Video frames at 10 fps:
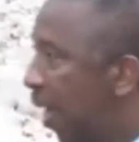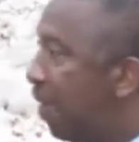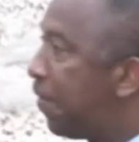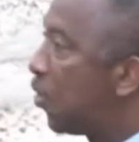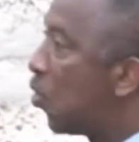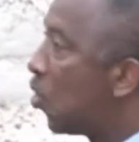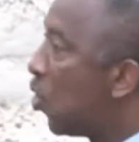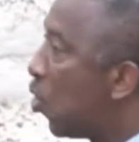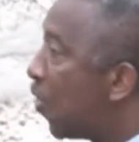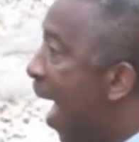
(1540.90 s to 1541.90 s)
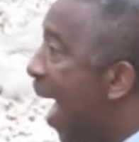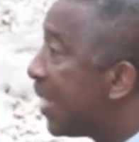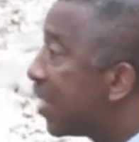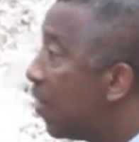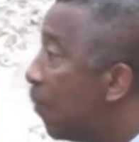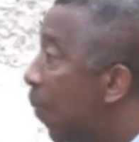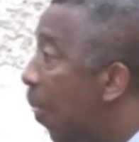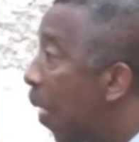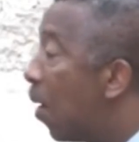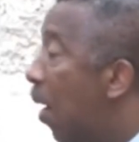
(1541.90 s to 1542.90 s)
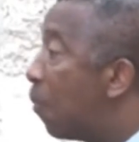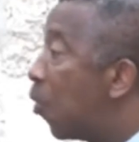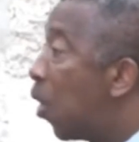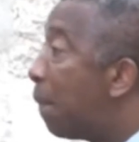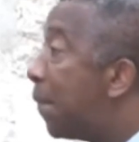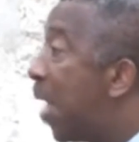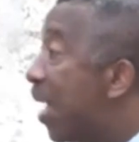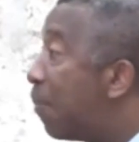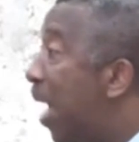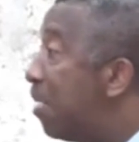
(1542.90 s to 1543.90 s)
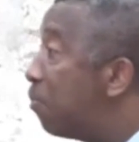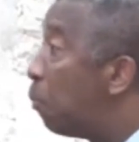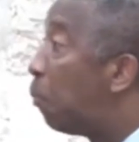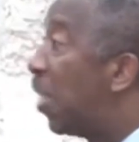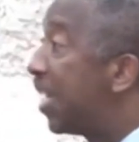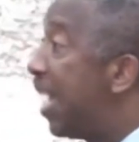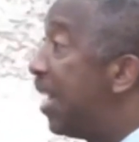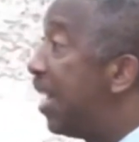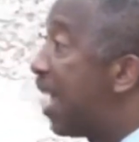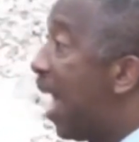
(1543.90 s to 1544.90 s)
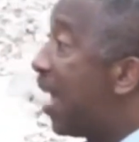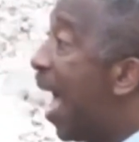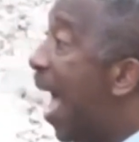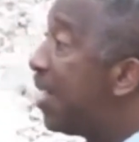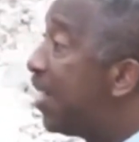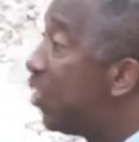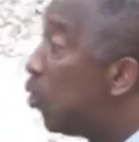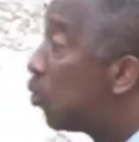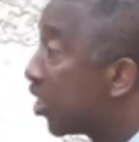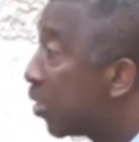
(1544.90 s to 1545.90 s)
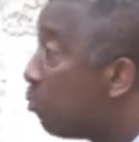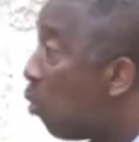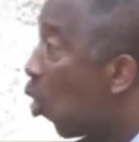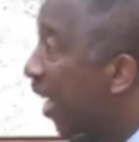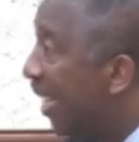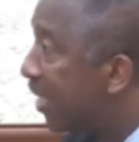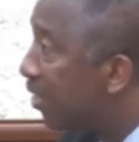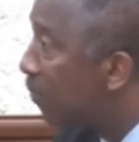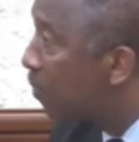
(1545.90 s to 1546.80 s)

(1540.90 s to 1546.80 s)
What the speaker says: If you don't know that, I'm going to buy a pipe, put it in it, and hand it to you to smoke it.